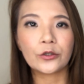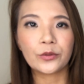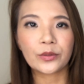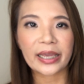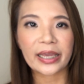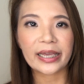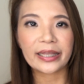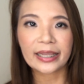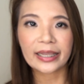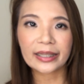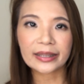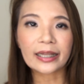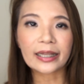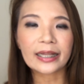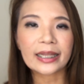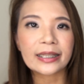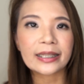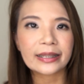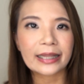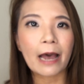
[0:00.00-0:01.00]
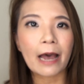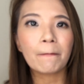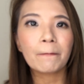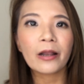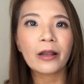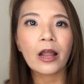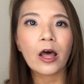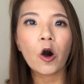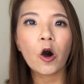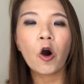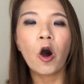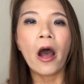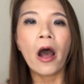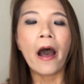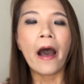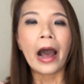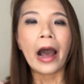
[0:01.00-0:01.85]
you can hit the link down below.